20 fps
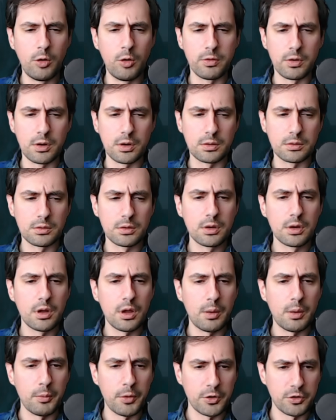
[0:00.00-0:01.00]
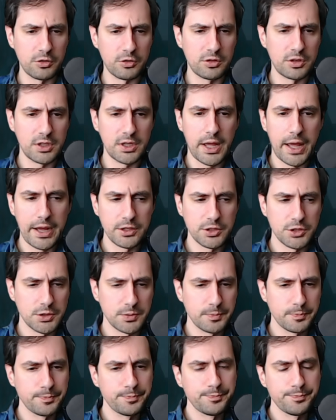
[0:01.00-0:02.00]
over emergency
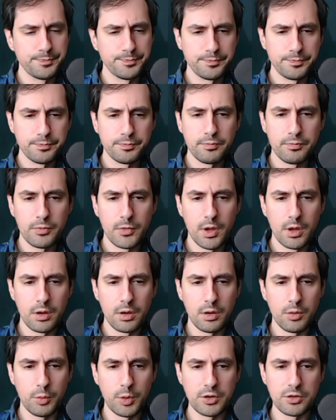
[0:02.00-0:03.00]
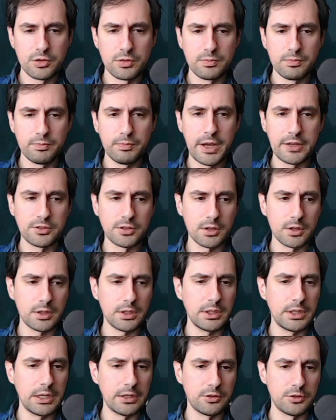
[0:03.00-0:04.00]
cash, which
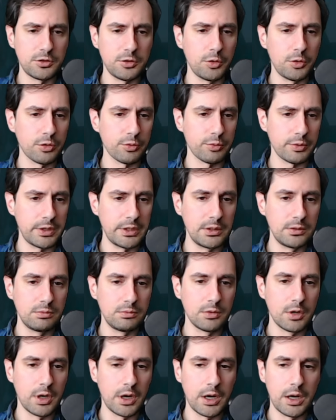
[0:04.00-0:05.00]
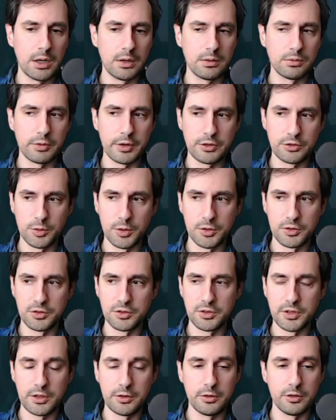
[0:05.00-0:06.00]
basically gets you 3
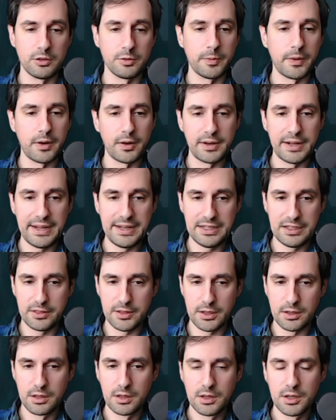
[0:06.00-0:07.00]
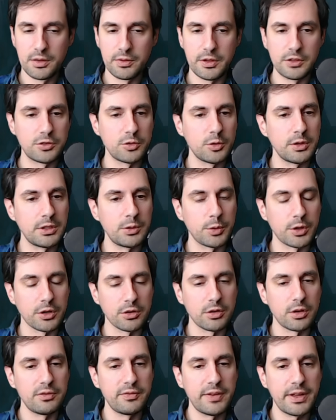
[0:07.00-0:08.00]
resources that you can spend on anything? This only
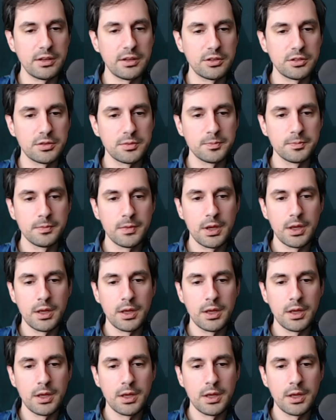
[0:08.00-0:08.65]
works on events.